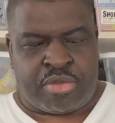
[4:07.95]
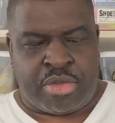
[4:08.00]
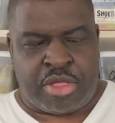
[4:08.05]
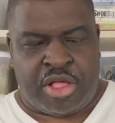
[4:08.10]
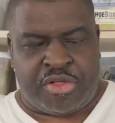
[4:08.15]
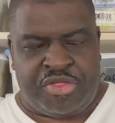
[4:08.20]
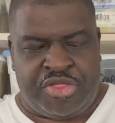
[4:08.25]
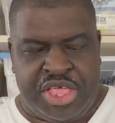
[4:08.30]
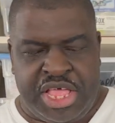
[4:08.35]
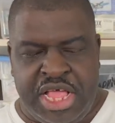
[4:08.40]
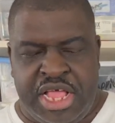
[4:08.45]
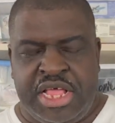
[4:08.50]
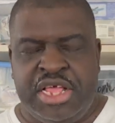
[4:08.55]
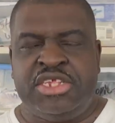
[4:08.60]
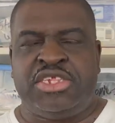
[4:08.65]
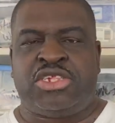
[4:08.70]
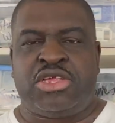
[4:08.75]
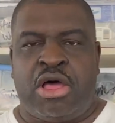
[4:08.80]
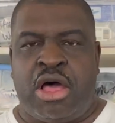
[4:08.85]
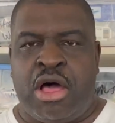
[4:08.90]

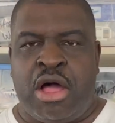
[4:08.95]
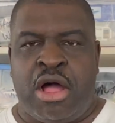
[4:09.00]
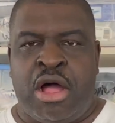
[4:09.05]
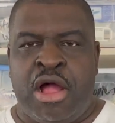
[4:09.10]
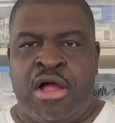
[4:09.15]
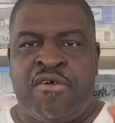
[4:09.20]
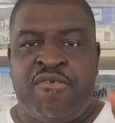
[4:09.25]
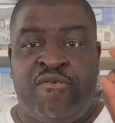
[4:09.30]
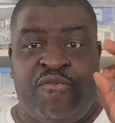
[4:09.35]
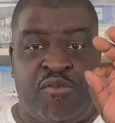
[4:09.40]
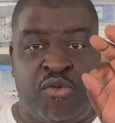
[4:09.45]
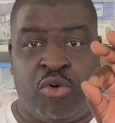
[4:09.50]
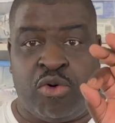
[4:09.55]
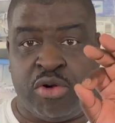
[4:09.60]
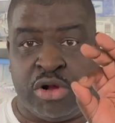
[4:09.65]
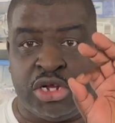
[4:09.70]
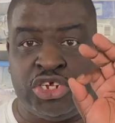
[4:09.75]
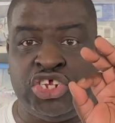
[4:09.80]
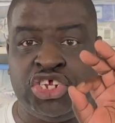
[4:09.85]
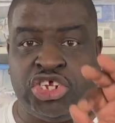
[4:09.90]
These are
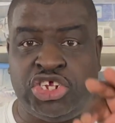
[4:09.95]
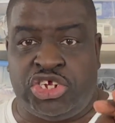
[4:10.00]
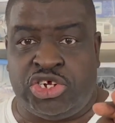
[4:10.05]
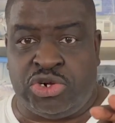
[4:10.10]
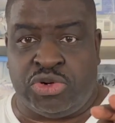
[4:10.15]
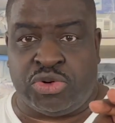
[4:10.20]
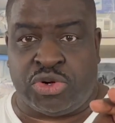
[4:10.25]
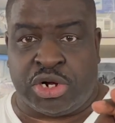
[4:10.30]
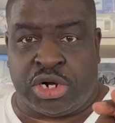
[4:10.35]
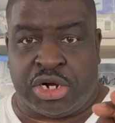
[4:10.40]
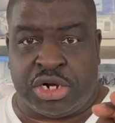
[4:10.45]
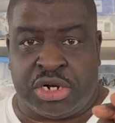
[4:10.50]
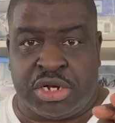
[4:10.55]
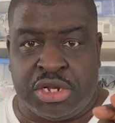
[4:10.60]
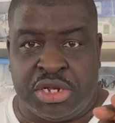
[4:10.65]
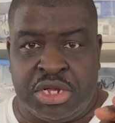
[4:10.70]
for sure